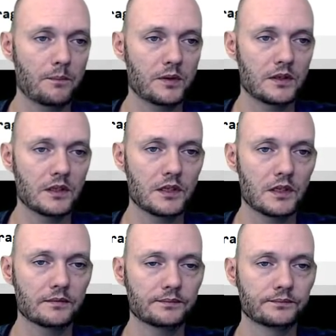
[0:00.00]

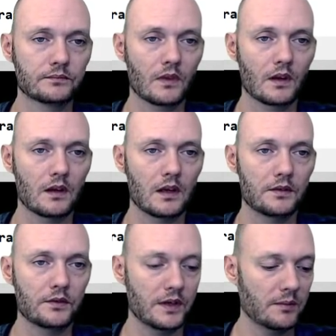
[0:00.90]
position, a
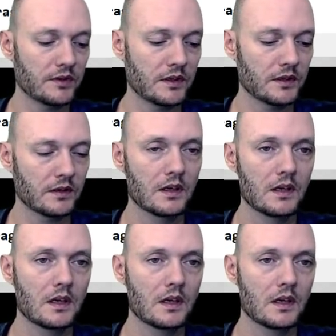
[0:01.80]
3D position,